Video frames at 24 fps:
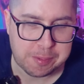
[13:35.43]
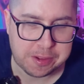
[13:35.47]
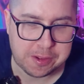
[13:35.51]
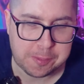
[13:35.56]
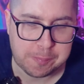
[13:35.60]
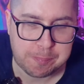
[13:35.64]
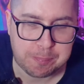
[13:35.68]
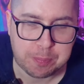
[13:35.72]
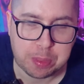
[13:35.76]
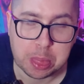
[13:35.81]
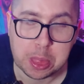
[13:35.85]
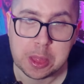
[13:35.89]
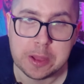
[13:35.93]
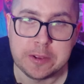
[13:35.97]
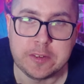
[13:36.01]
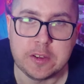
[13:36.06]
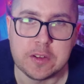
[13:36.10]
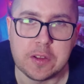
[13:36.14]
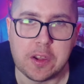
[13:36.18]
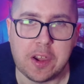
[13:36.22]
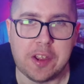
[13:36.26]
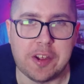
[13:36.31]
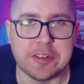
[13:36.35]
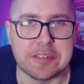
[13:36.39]
But
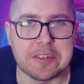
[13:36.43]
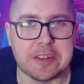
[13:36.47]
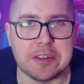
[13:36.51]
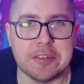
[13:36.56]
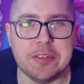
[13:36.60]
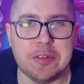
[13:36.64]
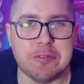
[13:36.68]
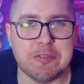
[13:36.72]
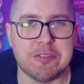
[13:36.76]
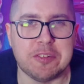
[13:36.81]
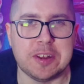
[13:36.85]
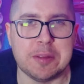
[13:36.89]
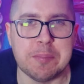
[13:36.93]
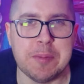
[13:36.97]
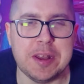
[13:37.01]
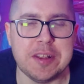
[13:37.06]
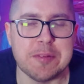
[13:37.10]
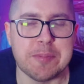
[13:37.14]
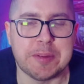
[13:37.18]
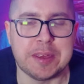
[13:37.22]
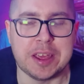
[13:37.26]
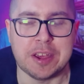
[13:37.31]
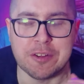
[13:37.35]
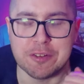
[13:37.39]
like I said, it's not really
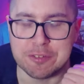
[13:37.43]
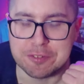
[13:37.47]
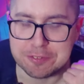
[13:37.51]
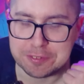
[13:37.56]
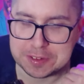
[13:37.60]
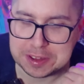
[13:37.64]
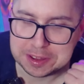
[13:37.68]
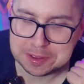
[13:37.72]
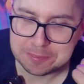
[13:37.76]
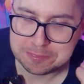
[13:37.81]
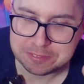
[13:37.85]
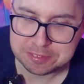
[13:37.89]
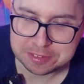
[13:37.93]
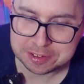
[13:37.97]
meant to be healthy.